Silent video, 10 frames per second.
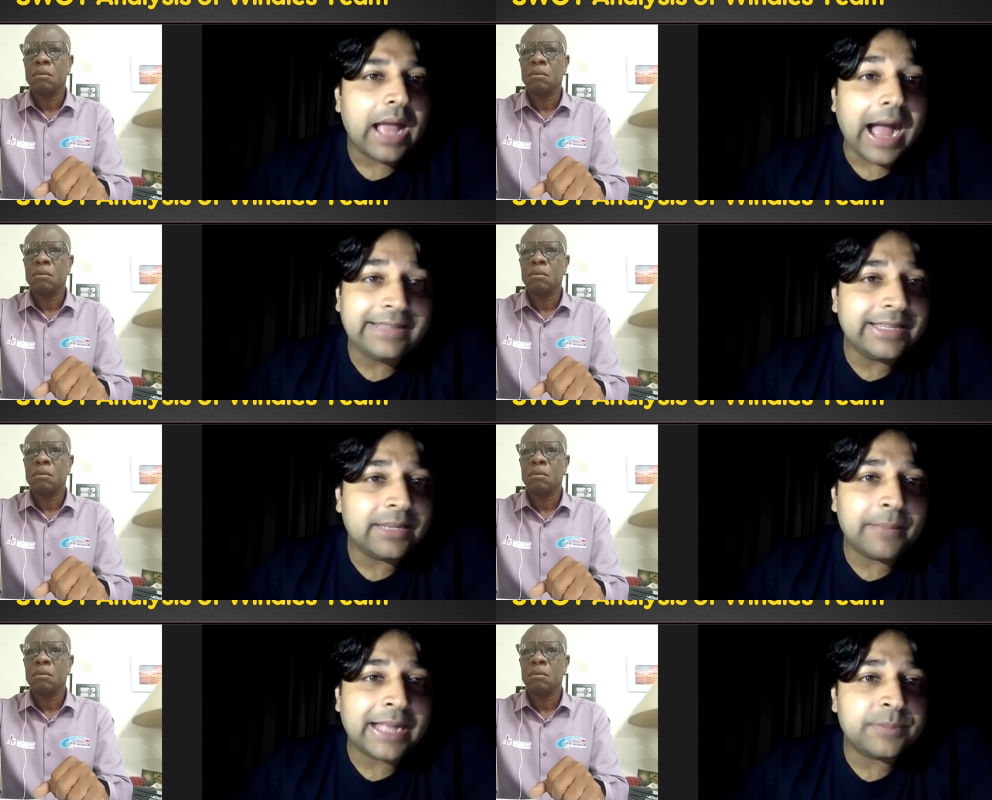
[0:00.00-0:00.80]
Speaker 1: I
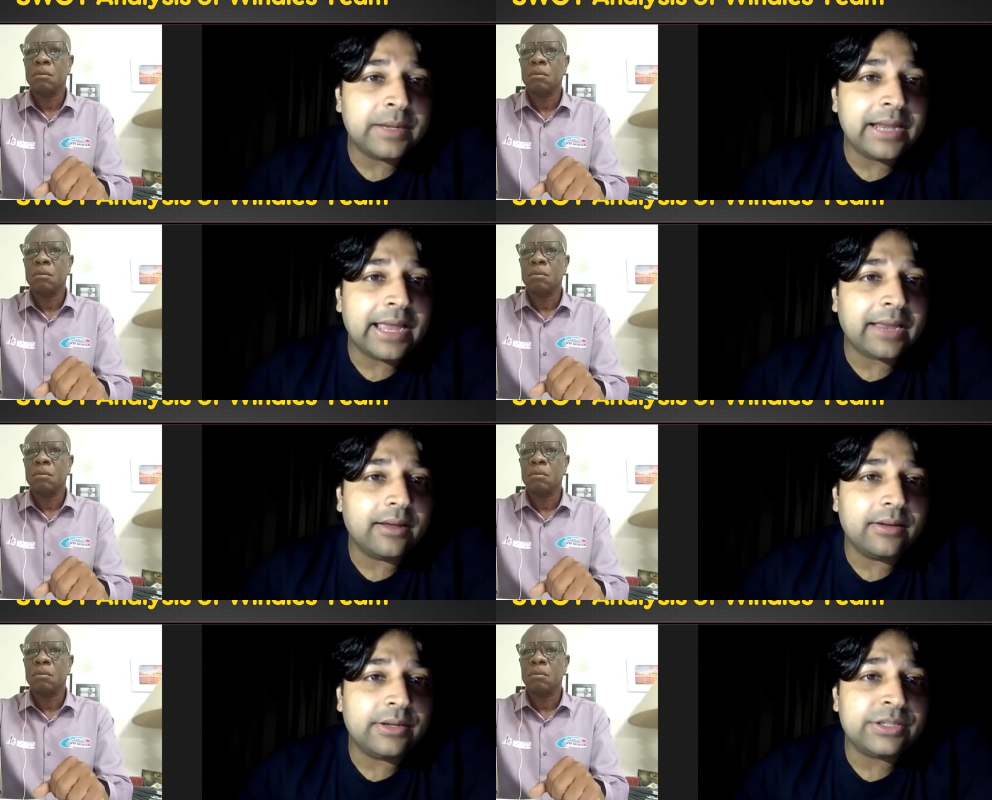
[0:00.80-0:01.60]
think batsmen like
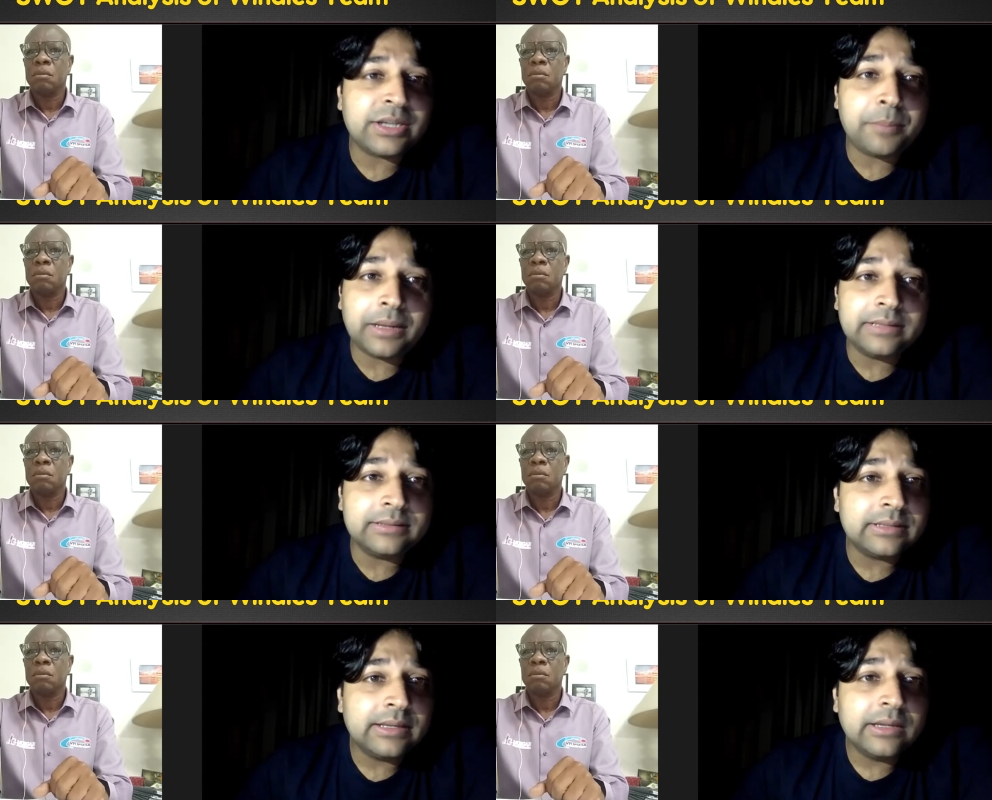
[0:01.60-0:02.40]
Rishabh
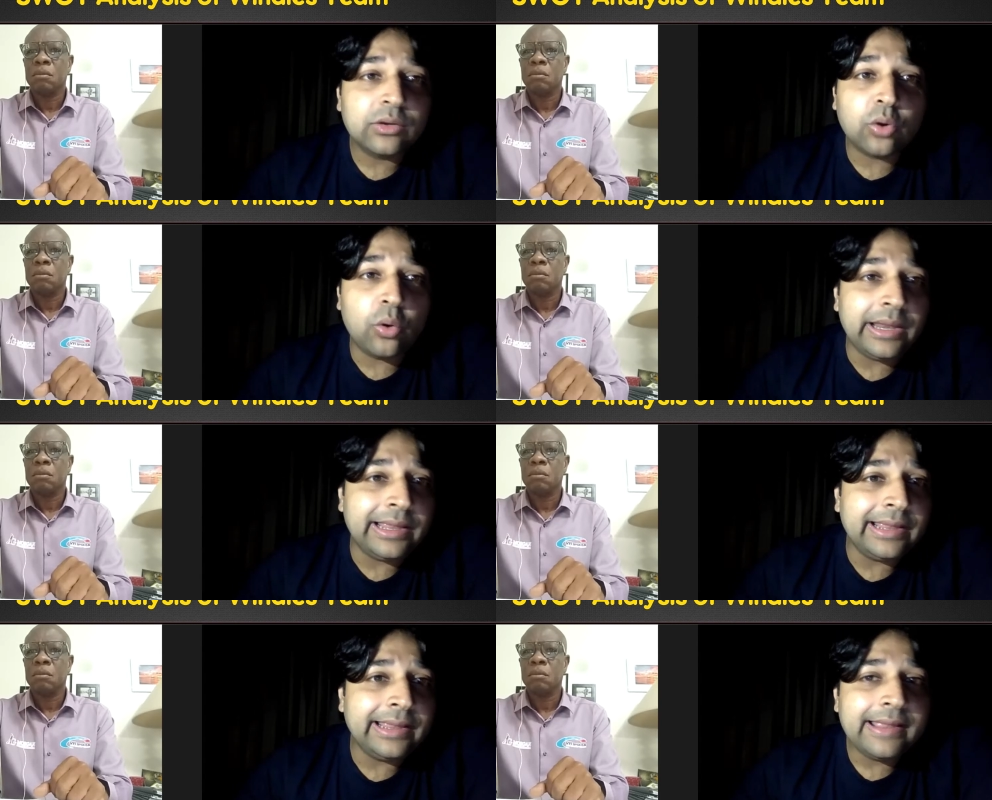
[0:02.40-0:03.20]
Pant,
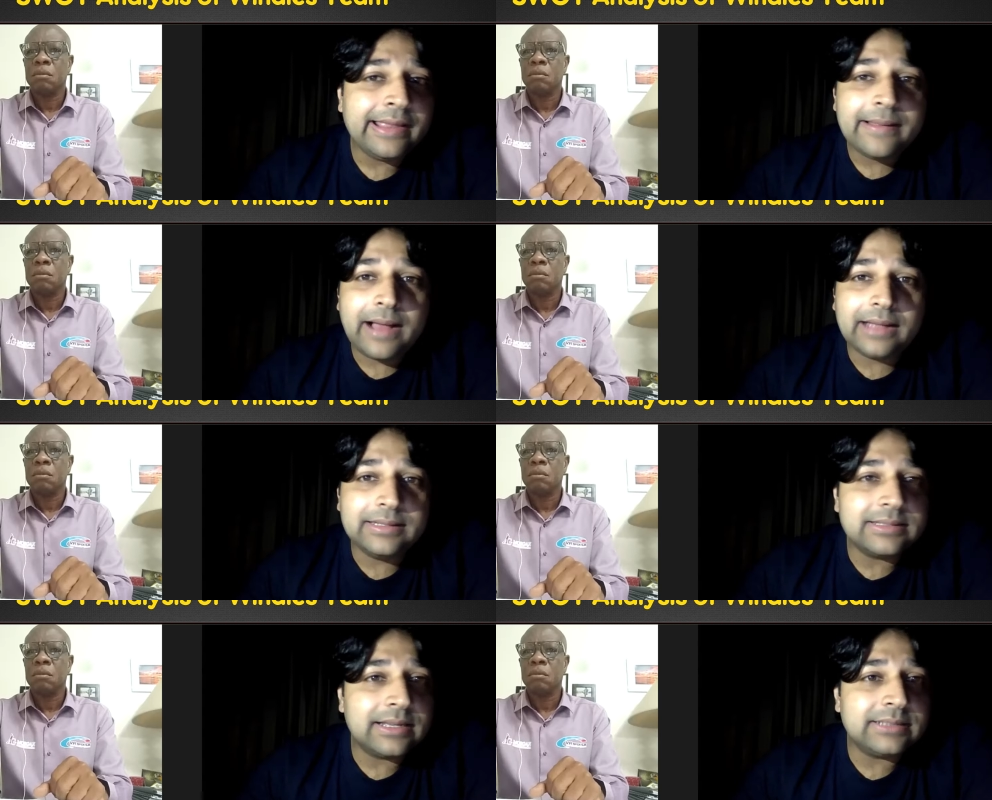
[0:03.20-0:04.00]
Kohli,
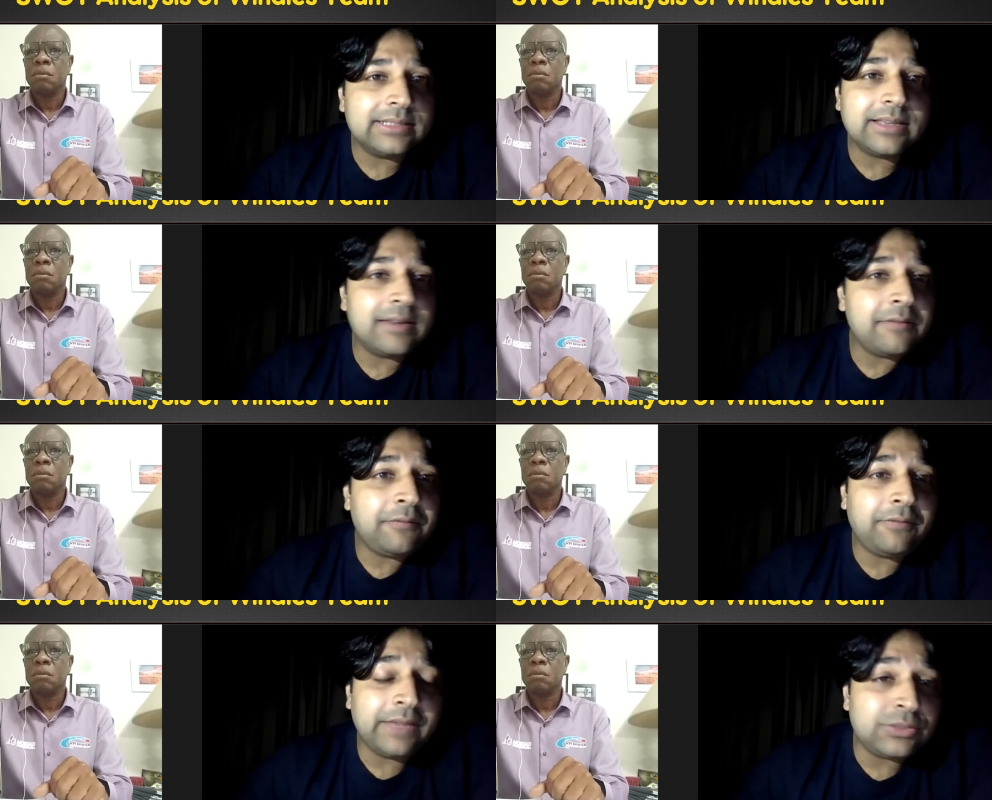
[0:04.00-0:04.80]
others are just going to
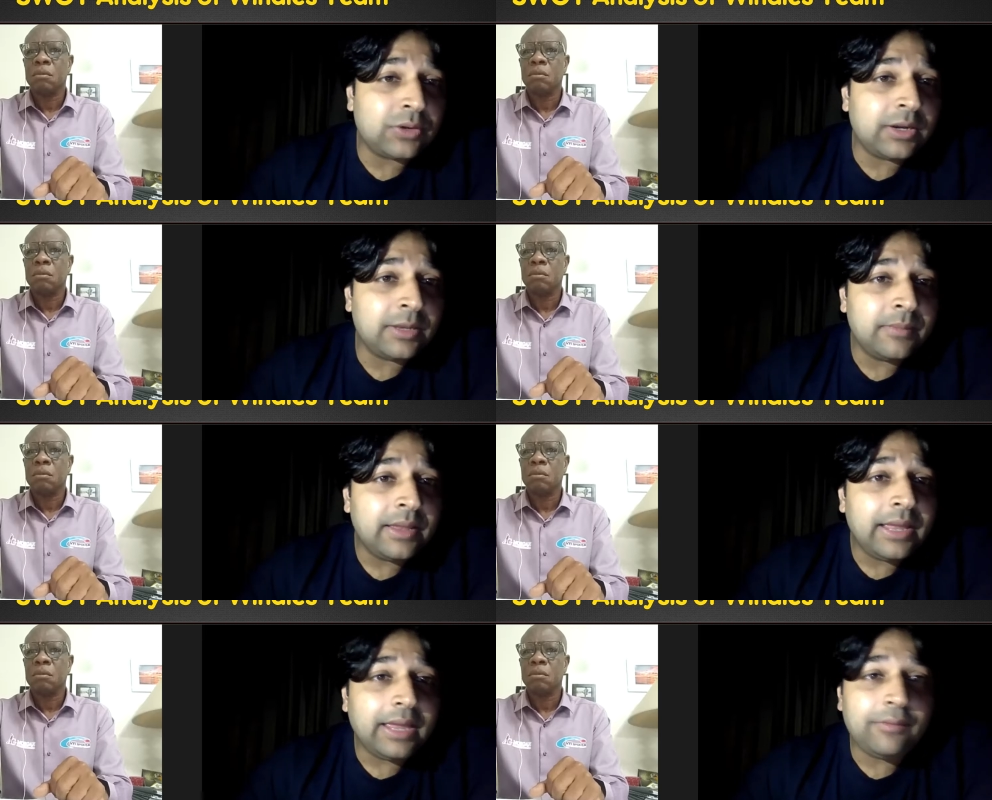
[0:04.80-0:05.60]
feast on him
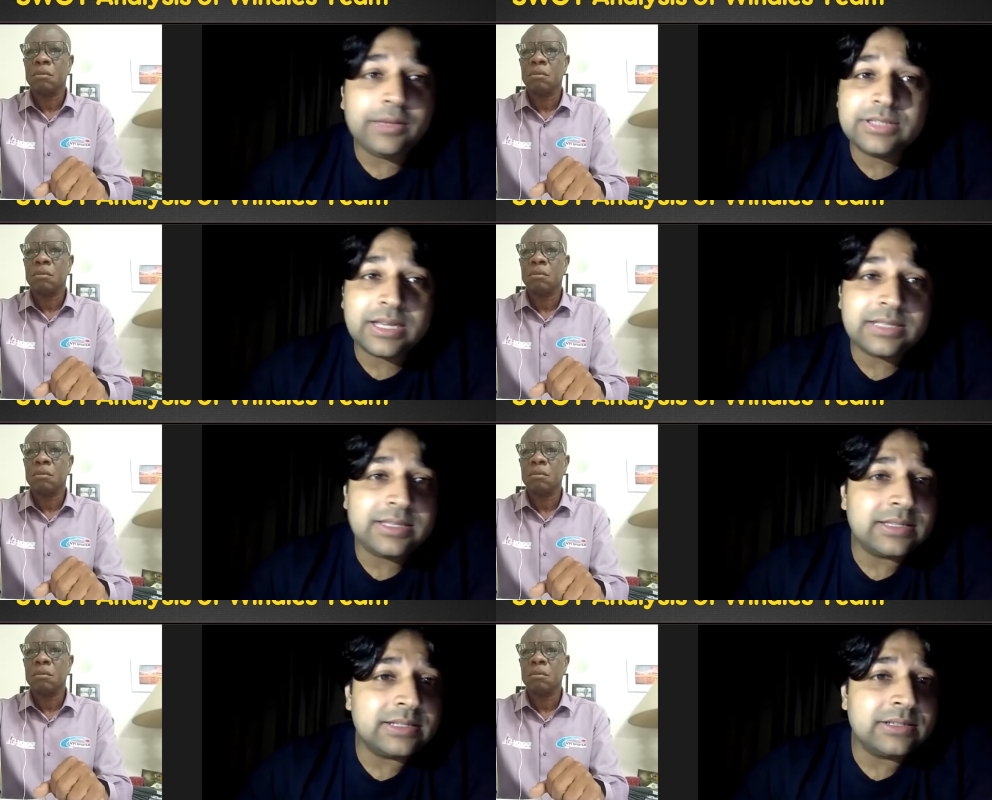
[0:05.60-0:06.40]
if he just
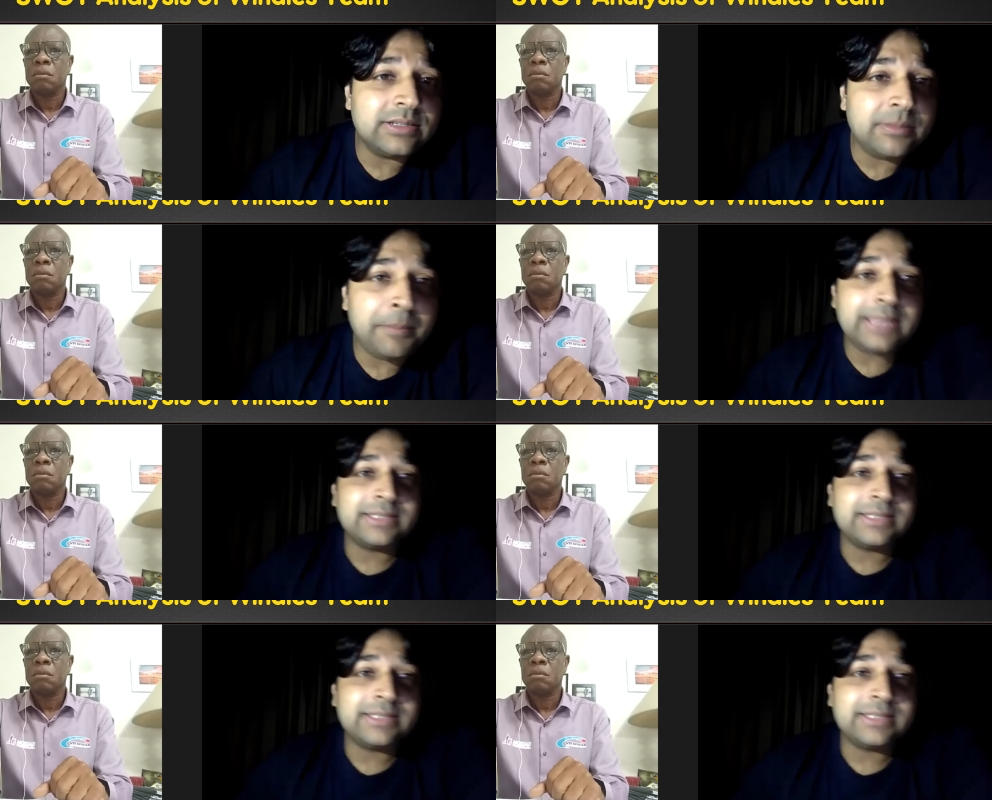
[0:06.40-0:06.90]
doesn't make